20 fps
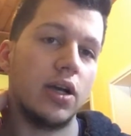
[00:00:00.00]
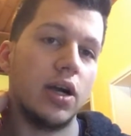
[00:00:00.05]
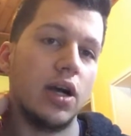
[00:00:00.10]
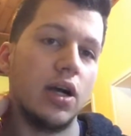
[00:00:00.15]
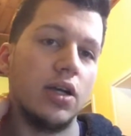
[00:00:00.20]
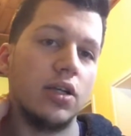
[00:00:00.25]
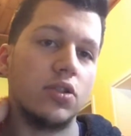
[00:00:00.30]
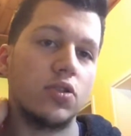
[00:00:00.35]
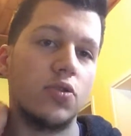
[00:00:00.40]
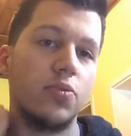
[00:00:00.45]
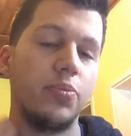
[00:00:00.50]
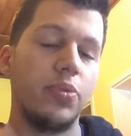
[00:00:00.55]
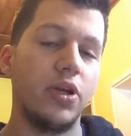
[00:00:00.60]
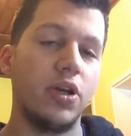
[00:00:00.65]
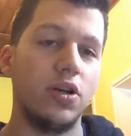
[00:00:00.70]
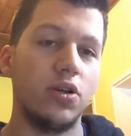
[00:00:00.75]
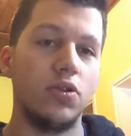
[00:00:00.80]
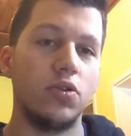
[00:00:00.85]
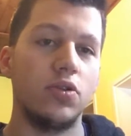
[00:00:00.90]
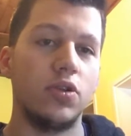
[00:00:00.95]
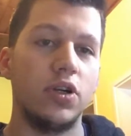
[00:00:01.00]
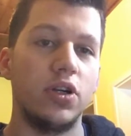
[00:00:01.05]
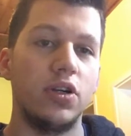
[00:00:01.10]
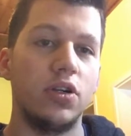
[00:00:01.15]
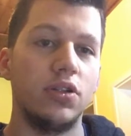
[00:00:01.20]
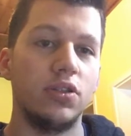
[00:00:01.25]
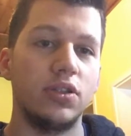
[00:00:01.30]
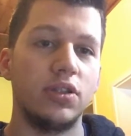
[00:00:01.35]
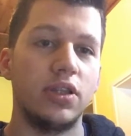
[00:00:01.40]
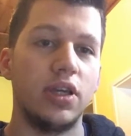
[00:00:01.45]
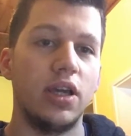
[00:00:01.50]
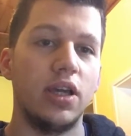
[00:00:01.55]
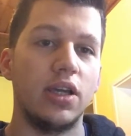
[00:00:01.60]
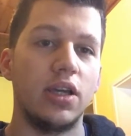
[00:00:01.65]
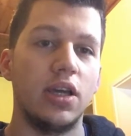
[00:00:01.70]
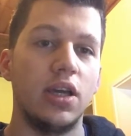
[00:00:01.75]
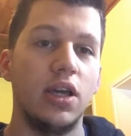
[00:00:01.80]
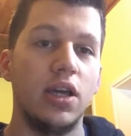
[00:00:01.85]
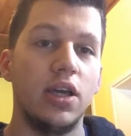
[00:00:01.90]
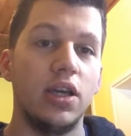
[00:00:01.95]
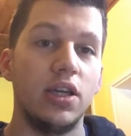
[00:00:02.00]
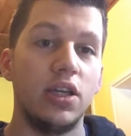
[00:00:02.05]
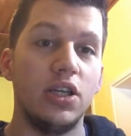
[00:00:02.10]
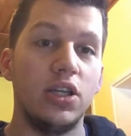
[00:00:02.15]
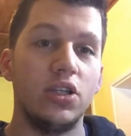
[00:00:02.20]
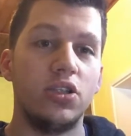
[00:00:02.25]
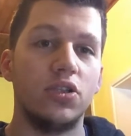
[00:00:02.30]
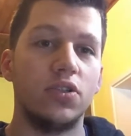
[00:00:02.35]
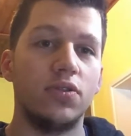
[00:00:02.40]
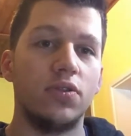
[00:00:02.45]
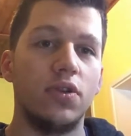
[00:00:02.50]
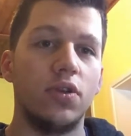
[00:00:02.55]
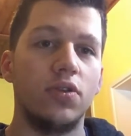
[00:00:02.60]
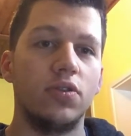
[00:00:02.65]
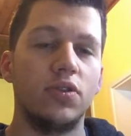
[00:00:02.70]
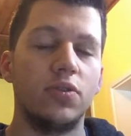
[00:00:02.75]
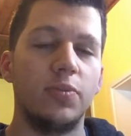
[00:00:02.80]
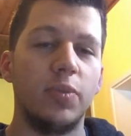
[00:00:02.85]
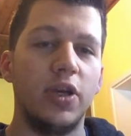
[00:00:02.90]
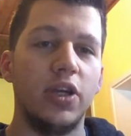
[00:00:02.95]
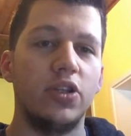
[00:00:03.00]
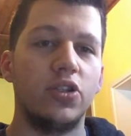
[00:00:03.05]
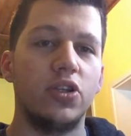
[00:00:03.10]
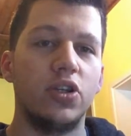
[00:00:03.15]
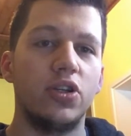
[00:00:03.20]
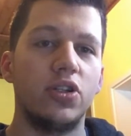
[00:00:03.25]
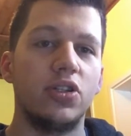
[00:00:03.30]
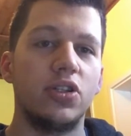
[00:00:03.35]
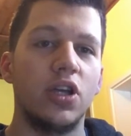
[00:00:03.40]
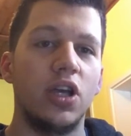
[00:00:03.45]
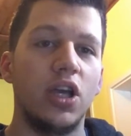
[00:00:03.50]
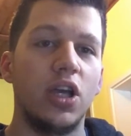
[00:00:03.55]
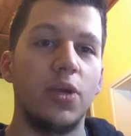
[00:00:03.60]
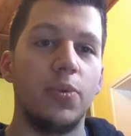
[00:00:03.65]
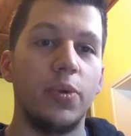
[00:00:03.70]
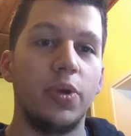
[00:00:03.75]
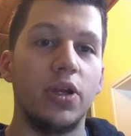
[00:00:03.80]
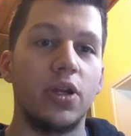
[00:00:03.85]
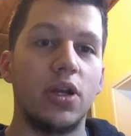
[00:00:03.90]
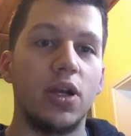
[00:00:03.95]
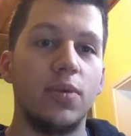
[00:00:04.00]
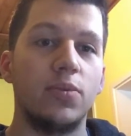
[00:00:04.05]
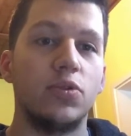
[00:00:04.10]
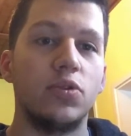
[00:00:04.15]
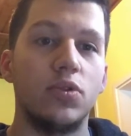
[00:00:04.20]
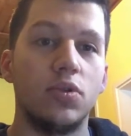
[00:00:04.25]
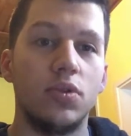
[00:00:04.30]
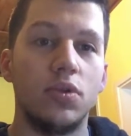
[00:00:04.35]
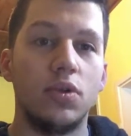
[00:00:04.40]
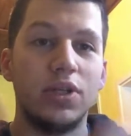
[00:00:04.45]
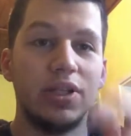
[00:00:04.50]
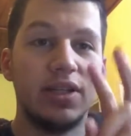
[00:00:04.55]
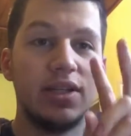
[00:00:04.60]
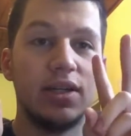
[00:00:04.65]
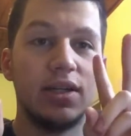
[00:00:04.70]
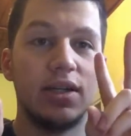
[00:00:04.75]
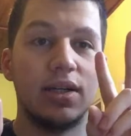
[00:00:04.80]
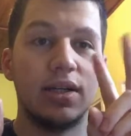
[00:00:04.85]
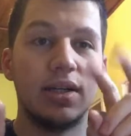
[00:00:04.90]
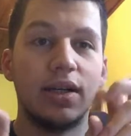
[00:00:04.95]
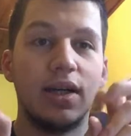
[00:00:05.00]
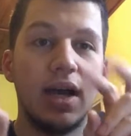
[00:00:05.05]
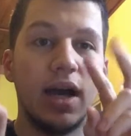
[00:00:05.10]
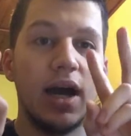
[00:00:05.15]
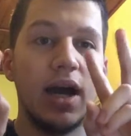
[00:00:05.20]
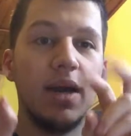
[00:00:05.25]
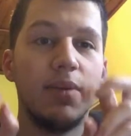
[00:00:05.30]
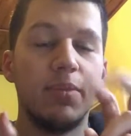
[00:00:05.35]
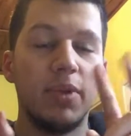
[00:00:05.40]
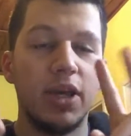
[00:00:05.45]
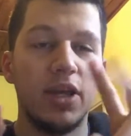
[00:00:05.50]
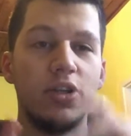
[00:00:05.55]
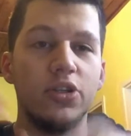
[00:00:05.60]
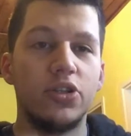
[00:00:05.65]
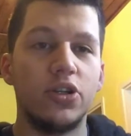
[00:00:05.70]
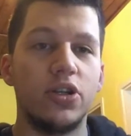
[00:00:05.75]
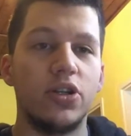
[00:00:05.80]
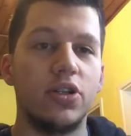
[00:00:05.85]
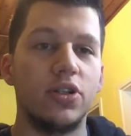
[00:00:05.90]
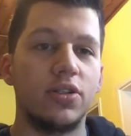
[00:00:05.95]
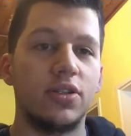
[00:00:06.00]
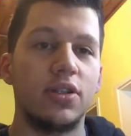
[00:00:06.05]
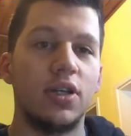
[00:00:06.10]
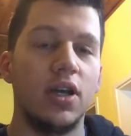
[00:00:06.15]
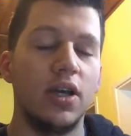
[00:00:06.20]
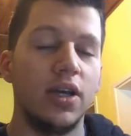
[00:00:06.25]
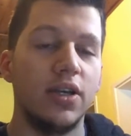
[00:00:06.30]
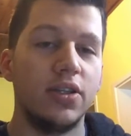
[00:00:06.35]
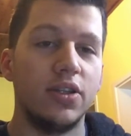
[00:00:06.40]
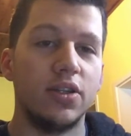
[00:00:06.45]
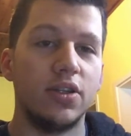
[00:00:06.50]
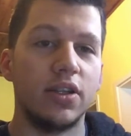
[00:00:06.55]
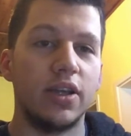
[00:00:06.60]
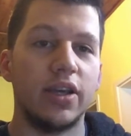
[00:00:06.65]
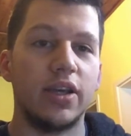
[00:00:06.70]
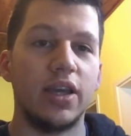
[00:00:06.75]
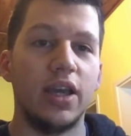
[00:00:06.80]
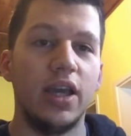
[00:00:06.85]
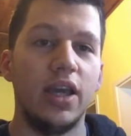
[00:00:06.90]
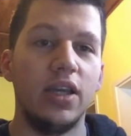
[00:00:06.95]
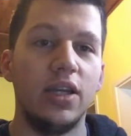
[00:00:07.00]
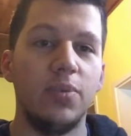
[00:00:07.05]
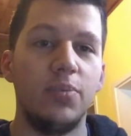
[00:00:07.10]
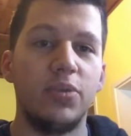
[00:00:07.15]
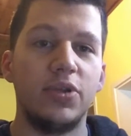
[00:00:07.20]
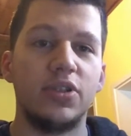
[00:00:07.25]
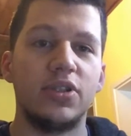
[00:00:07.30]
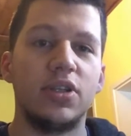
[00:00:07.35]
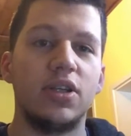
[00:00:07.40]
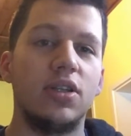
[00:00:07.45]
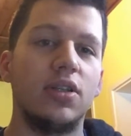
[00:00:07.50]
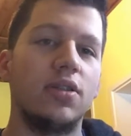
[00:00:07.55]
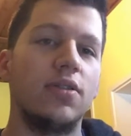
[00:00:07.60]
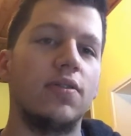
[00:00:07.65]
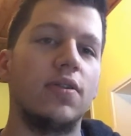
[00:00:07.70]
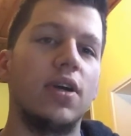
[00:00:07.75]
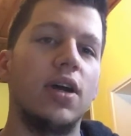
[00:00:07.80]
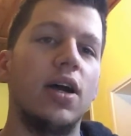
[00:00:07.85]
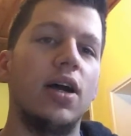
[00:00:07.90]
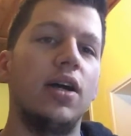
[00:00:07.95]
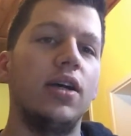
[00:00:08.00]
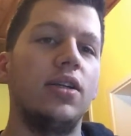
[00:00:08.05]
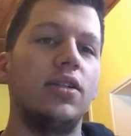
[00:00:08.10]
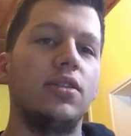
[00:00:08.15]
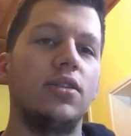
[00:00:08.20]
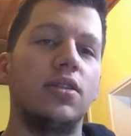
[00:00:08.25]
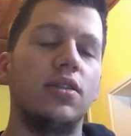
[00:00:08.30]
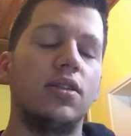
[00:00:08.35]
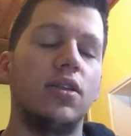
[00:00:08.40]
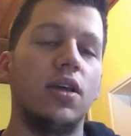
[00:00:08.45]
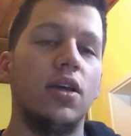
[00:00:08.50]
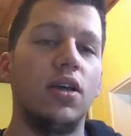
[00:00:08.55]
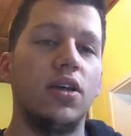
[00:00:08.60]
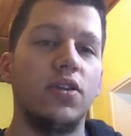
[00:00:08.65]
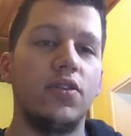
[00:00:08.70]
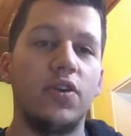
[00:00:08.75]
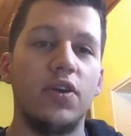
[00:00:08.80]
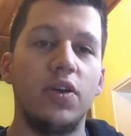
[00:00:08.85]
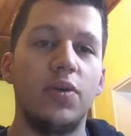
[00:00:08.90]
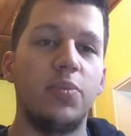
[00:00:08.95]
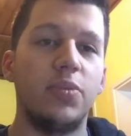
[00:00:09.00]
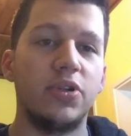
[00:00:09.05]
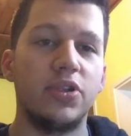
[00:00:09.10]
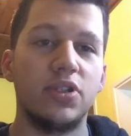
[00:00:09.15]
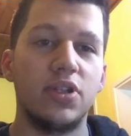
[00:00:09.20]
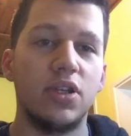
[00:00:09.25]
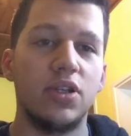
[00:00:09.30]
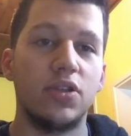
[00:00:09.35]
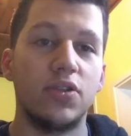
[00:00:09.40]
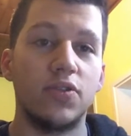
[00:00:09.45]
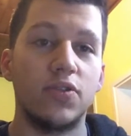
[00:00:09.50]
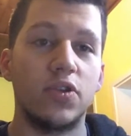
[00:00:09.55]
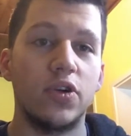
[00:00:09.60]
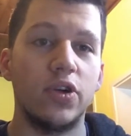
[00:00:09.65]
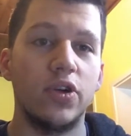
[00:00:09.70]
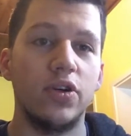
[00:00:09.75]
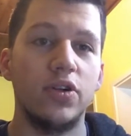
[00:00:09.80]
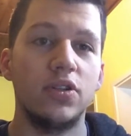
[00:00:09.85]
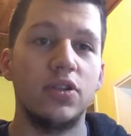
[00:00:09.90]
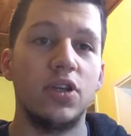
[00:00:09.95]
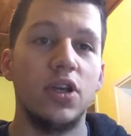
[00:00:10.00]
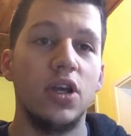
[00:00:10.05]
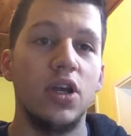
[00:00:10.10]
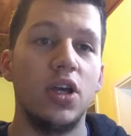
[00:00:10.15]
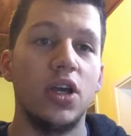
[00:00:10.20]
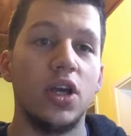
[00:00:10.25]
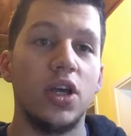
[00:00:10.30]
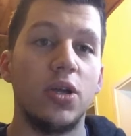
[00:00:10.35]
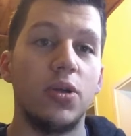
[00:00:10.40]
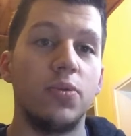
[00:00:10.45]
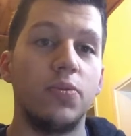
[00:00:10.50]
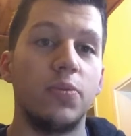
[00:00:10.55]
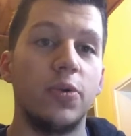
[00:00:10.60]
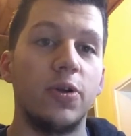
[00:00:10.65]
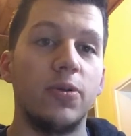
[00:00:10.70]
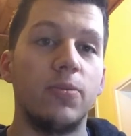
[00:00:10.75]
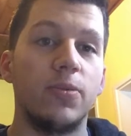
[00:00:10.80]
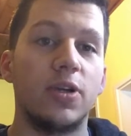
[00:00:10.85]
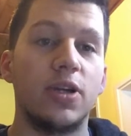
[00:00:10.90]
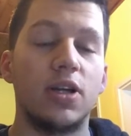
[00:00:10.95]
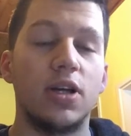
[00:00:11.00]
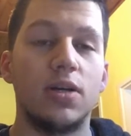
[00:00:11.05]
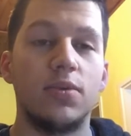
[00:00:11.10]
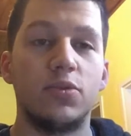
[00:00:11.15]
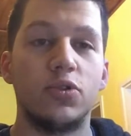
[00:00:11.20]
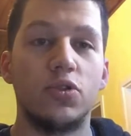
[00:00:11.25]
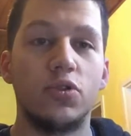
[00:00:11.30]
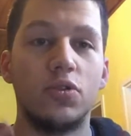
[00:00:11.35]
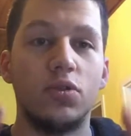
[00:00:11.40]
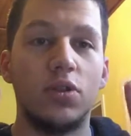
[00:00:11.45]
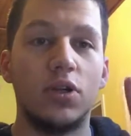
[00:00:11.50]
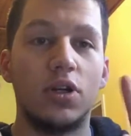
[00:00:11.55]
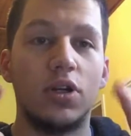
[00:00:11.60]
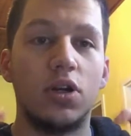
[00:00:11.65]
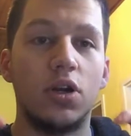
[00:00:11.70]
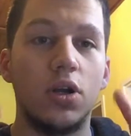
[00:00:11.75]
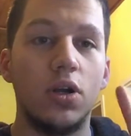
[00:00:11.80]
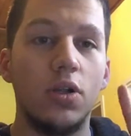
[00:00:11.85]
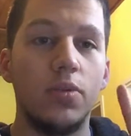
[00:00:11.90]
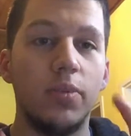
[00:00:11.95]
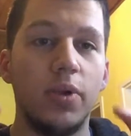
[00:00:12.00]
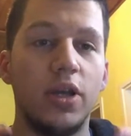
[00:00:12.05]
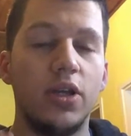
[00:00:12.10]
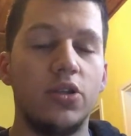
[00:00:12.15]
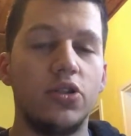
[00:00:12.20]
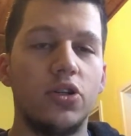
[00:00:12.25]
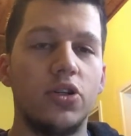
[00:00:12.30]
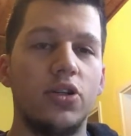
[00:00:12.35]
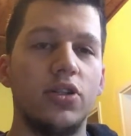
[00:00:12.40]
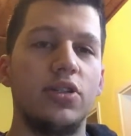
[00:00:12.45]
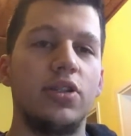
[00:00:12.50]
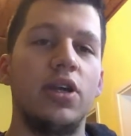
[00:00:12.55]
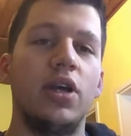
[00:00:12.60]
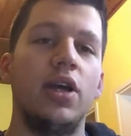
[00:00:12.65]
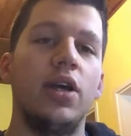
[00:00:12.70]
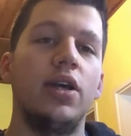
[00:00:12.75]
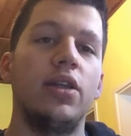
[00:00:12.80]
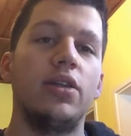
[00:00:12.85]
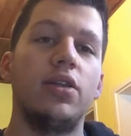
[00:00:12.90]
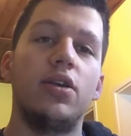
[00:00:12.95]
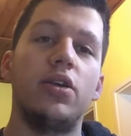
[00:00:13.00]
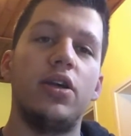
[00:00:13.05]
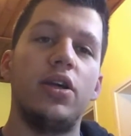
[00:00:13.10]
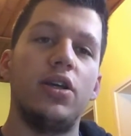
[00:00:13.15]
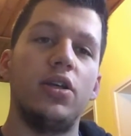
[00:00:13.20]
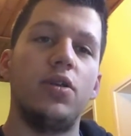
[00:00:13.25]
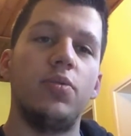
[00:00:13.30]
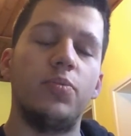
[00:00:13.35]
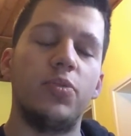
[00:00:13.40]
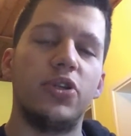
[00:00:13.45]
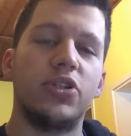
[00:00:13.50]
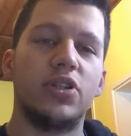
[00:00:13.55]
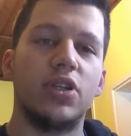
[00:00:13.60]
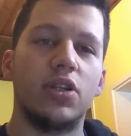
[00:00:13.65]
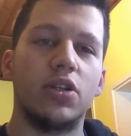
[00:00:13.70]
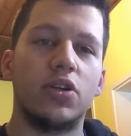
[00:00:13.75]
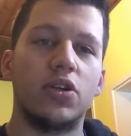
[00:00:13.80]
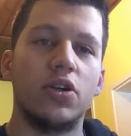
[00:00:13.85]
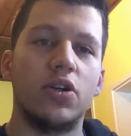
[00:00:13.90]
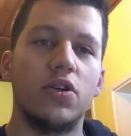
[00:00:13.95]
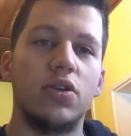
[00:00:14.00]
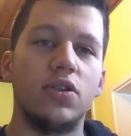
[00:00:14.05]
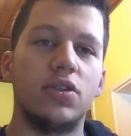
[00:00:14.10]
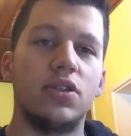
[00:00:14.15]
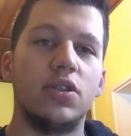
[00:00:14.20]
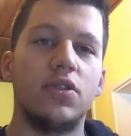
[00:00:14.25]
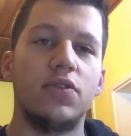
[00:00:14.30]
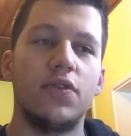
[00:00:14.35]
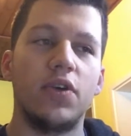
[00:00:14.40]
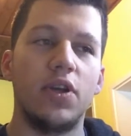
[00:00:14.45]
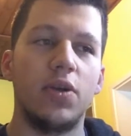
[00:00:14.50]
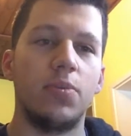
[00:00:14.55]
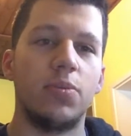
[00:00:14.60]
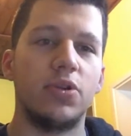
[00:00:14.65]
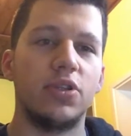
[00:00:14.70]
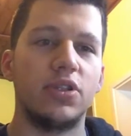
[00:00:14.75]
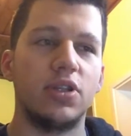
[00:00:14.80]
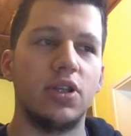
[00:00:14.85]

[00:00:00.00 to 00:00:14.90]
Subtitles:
guys compared to girls take each of those majors. When it comes to the guy majors, they're like 80% of guys and 20% of girls. And when it comes to the girl majors, they're 80% girls and 20%